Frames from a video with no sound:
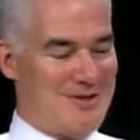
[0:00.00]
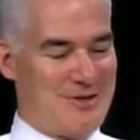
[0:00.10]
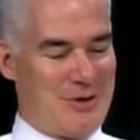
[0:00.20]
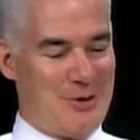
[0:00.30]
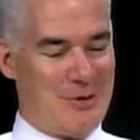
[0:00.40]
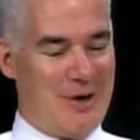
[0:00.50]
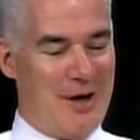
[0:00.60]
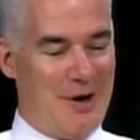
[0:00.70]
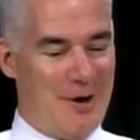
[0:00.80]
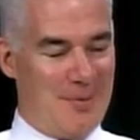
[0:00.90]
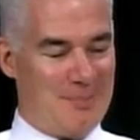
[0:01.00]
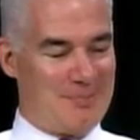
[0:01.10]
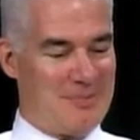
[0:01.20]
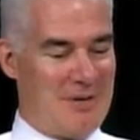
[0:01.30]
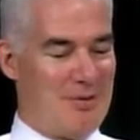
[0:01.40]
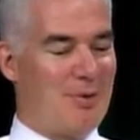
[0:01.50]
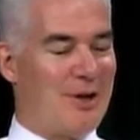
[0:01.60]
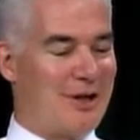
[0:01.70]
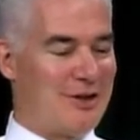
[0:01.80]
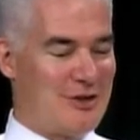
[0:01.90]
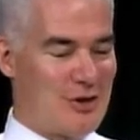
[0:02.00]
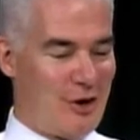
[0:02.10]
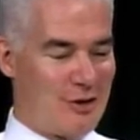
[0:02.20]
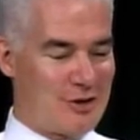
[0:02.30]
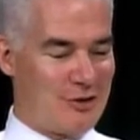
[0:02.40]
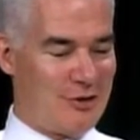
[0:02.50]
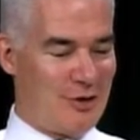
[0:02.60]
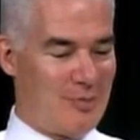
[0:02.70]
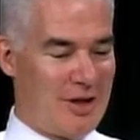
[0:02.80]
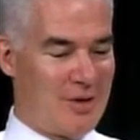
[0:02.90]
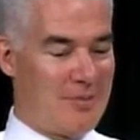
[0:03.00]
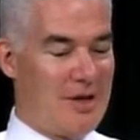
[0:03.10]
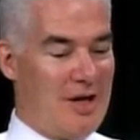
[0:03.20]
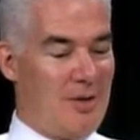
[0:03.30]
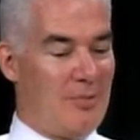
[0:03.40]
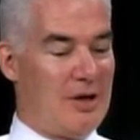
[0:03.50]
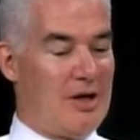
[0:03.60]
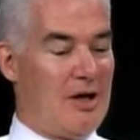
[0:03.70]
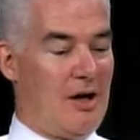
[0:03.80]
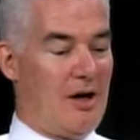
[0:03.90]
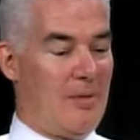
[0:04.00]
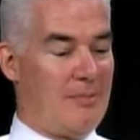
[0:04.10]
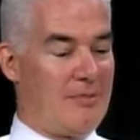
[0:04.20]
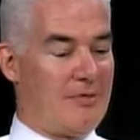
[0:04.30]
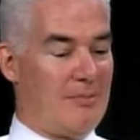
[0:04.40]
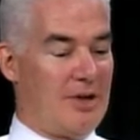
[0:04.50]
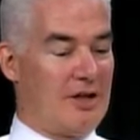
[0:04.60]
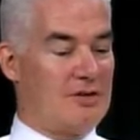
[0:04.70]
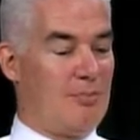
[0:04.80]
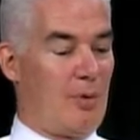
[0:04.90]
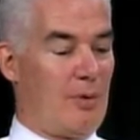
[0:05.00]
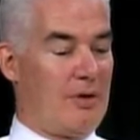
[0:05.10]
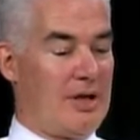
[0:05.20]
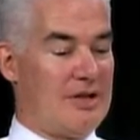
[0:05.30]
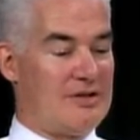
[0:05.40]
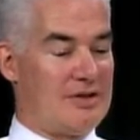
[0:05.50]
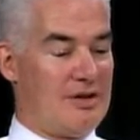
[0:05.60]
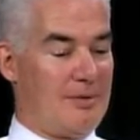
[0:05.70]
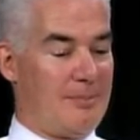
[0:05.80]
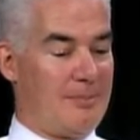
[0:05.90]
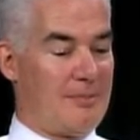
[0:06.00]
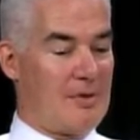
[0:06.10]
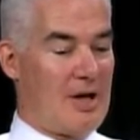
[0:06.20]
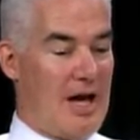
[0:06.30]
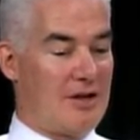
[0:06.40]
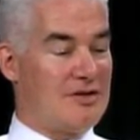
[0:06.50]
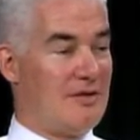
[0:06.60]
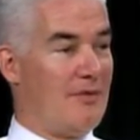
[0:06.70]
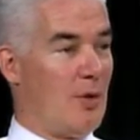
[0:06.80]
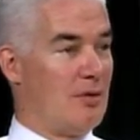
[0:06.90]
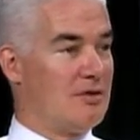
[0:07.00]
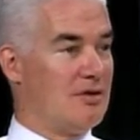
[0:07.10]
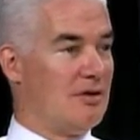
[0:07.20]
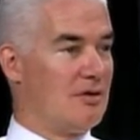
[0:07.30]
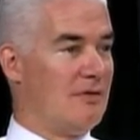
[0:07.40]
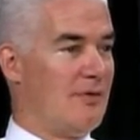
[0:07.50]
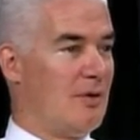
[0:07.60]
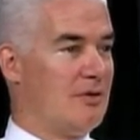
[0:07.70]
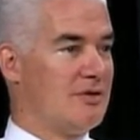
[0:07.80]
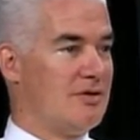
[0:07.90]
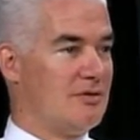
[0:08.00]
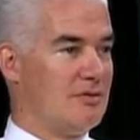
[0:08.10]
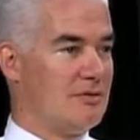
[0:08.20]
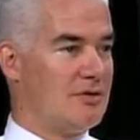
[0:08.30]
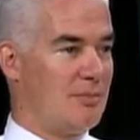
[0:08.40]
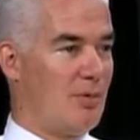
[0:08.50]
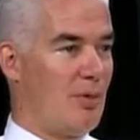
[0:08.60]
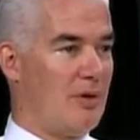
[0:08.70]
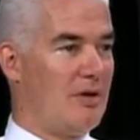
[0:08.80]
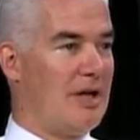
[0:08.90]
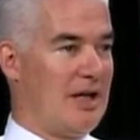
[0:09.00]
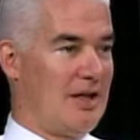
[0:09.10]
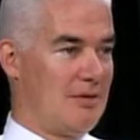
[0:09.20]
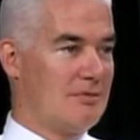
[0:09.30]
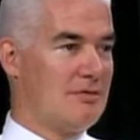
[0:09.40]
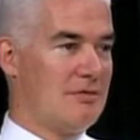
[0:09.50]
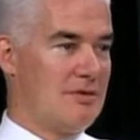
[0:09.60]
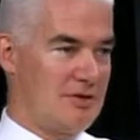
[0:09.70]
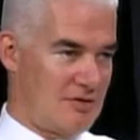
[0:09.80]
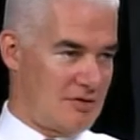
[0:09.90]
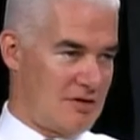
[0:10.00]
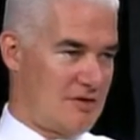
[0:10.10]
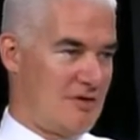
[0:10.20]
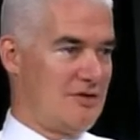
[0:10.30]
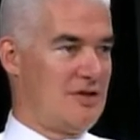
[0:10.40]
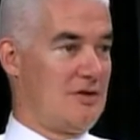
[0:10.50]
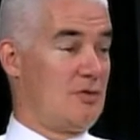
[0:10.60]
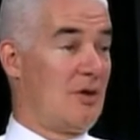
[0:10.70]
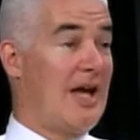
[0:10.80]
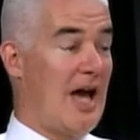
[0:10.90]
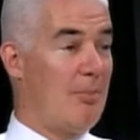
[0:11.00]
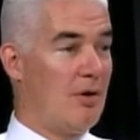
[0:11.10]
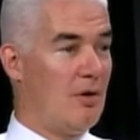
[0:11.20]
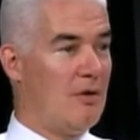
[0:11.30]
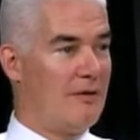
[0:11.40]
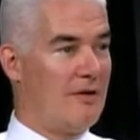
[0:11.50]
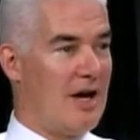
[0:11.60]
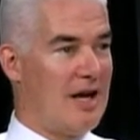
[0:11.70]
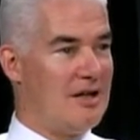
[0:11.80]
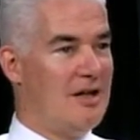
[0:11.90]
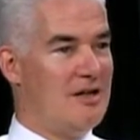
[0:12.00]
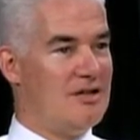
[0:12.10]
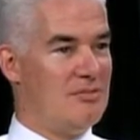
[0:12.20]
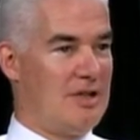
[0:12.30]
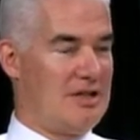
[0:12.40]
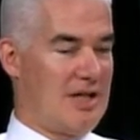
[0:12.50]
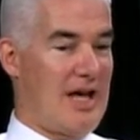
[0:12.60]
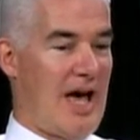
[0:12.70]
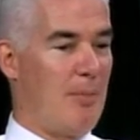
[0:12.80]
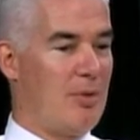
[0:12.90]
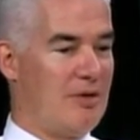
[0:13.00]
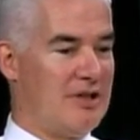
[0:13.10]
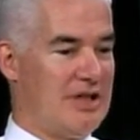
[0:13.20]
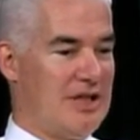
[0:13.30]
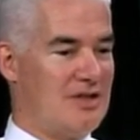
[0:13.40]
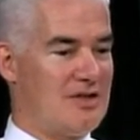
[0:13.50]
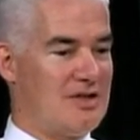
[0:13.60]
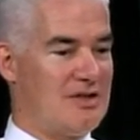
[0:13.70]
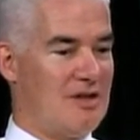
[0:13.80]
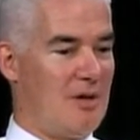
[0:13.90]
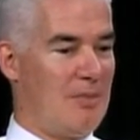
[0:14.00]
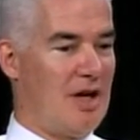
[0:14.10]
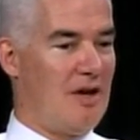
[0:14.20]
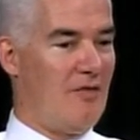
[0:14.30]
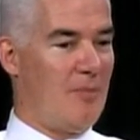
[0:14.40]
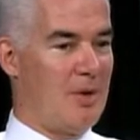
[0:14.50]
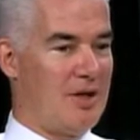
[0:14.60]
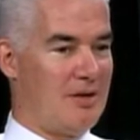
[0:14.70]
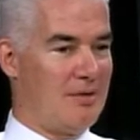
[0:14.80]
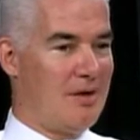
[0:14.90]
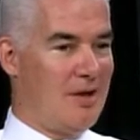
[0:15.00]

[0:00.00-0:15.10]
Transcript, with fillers: so um, maybe politically charged a little bit, but um, the Mingus board has um, asked the voters, the local voters, to support a district additional assistance or capital override to meet the capital needs that um, have been